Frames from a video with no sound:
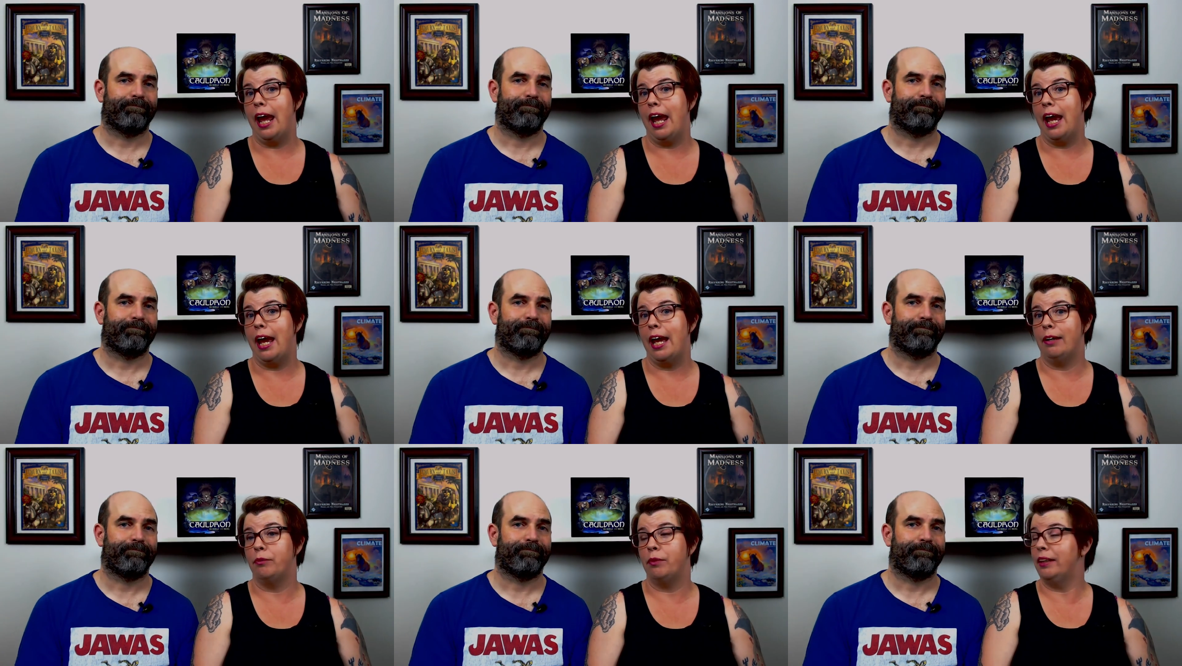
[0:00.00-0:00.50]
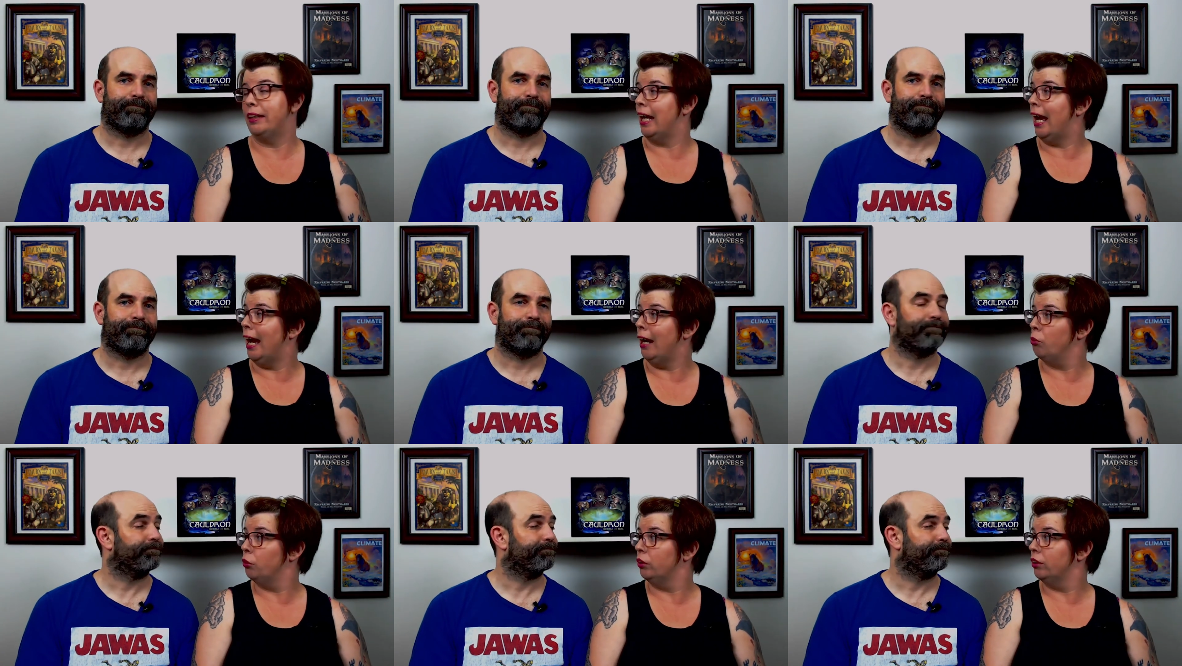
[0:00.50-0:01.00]
Speaker 1: And with
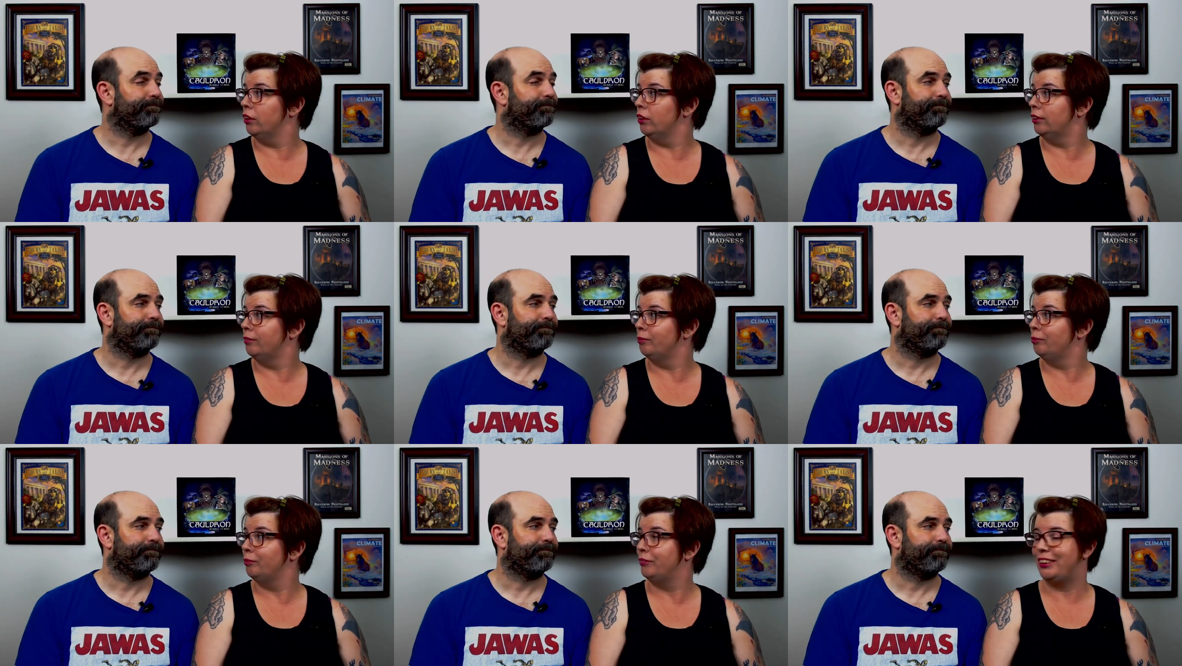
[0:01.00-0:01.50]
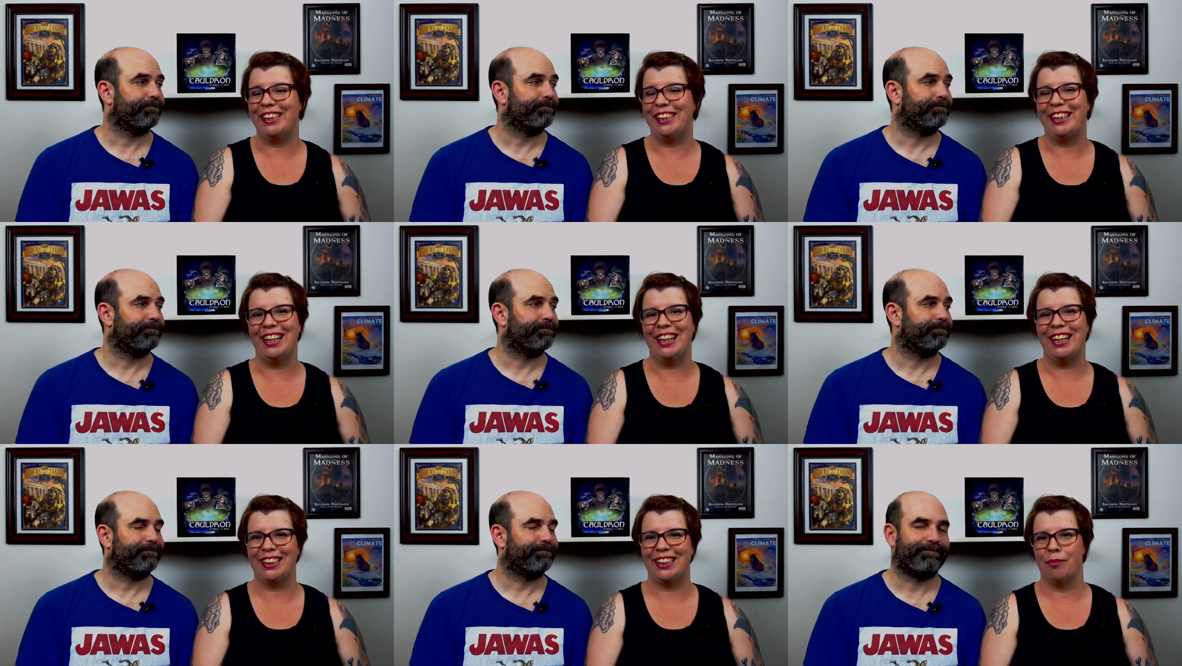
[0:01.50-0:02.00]
that, we'll see
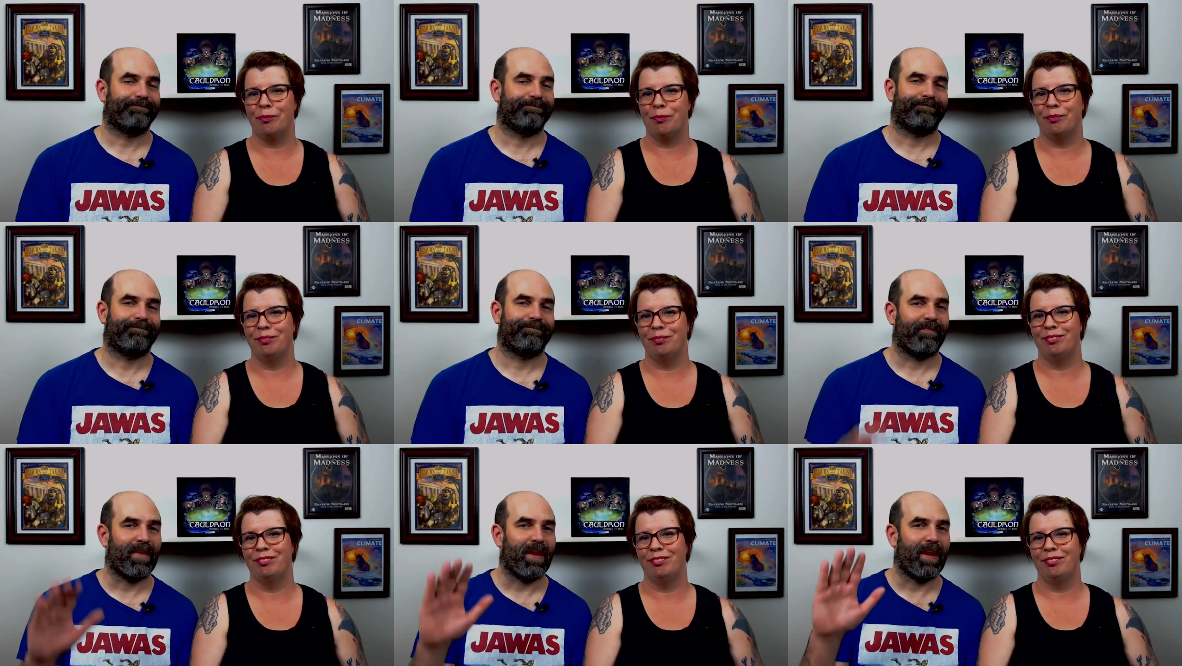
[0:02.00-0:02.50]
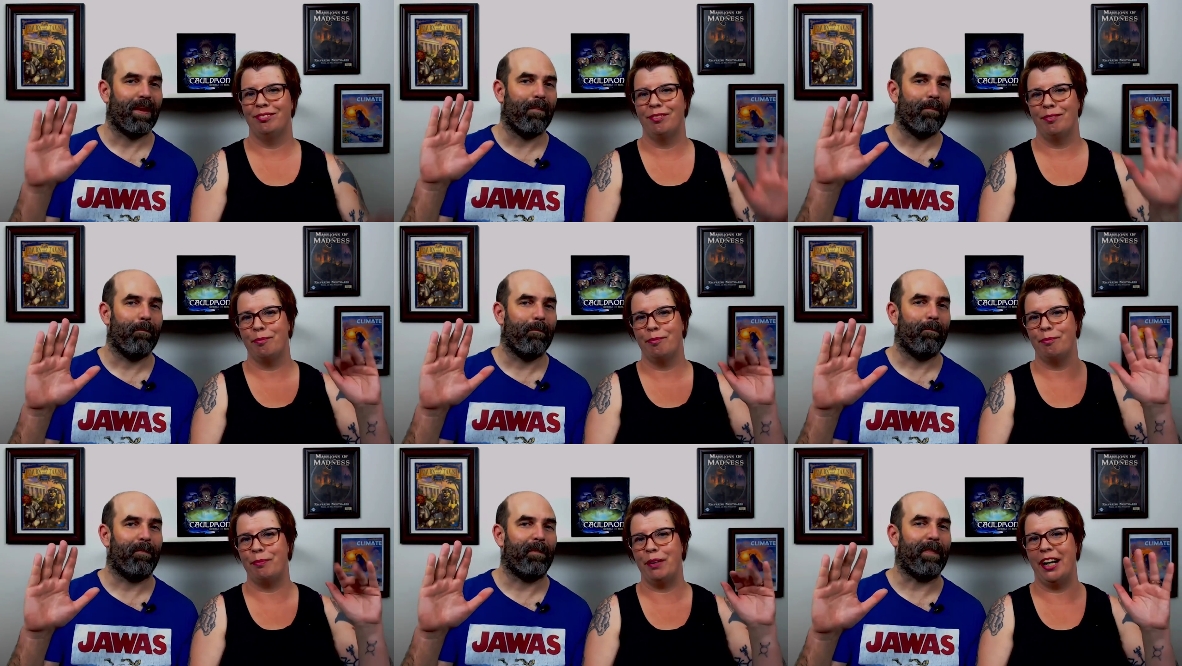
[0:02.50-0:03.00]
you next time.
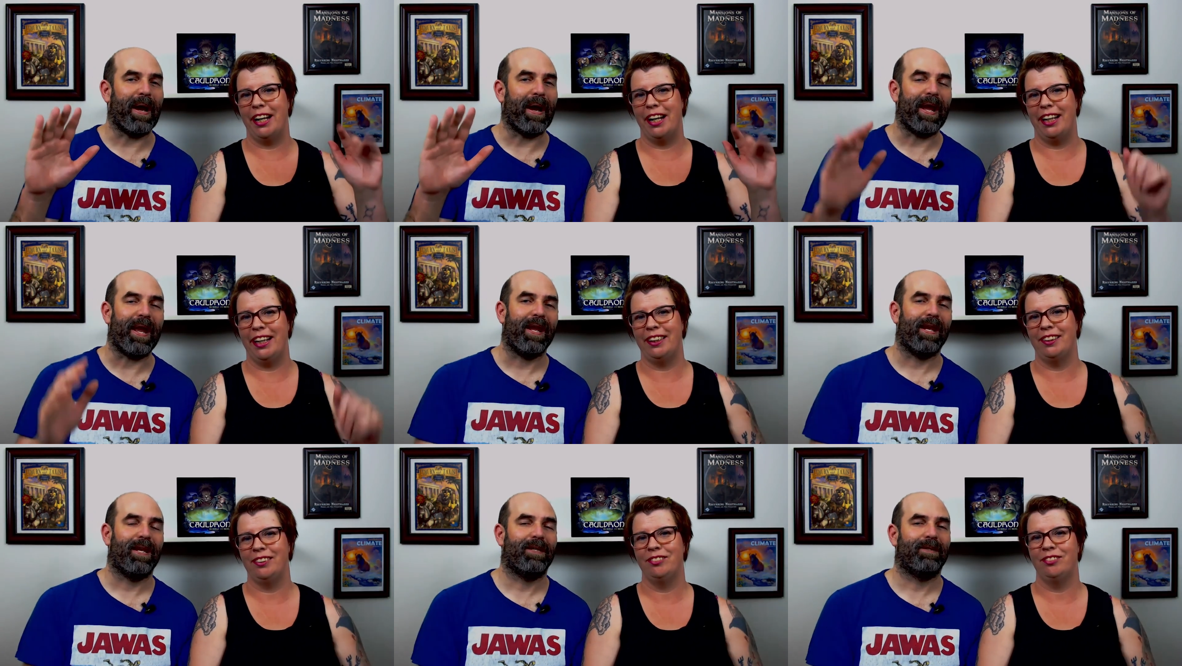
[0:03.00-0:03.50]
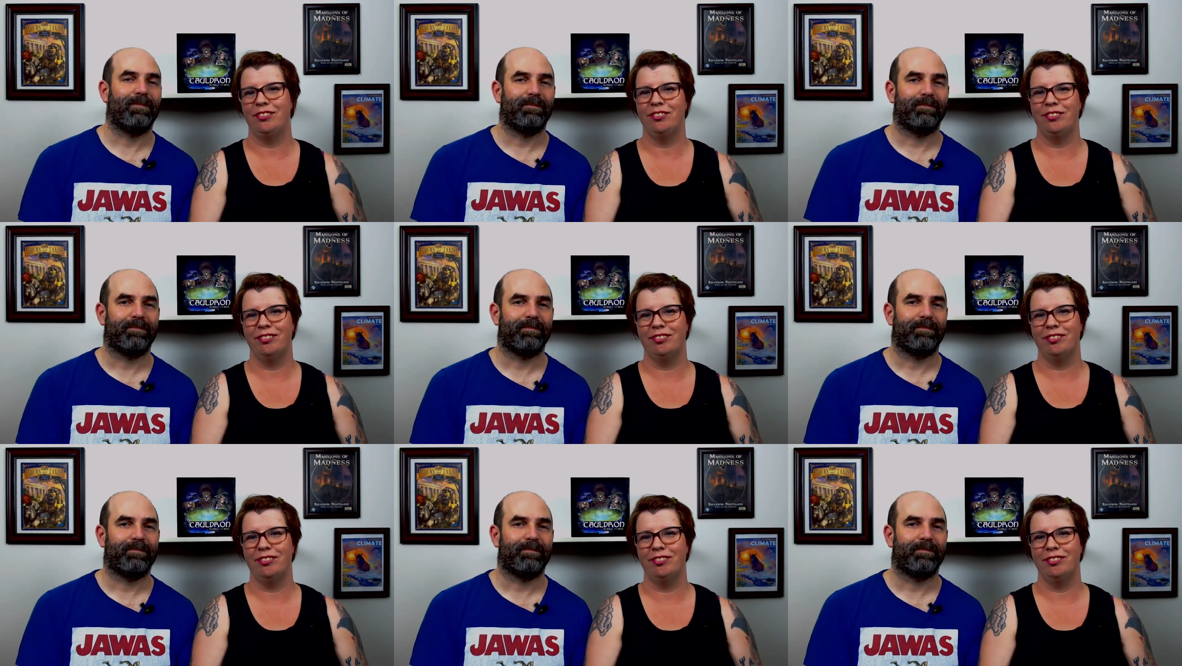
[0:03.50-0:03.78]
Bye.